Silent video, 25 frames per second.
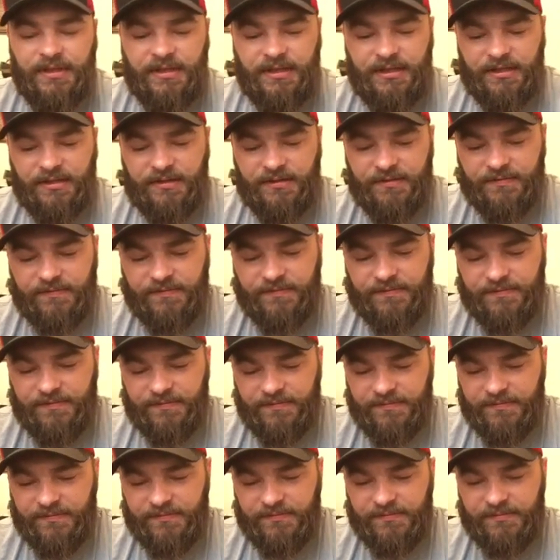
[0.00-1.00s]

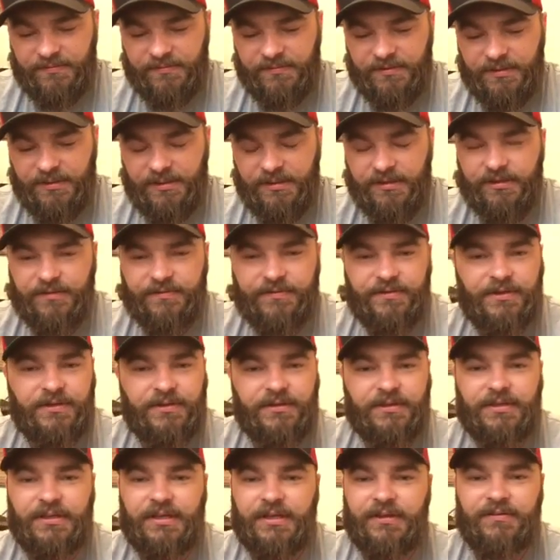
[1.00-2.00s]
If you're a
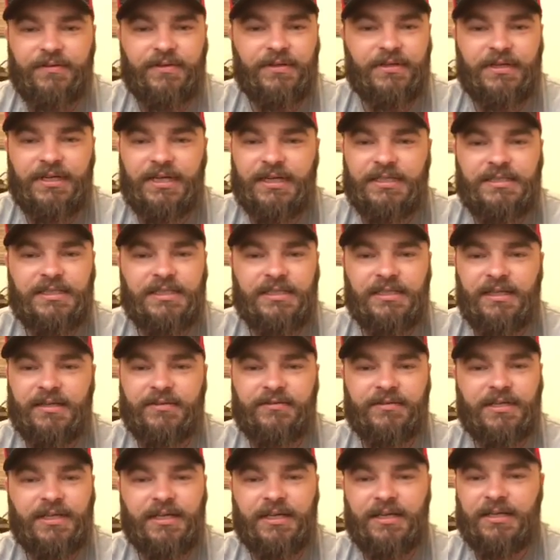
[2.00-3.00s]

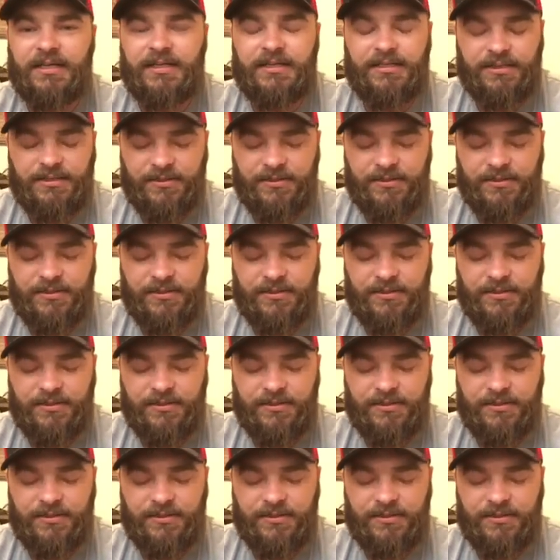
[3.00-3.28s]
1911 guy,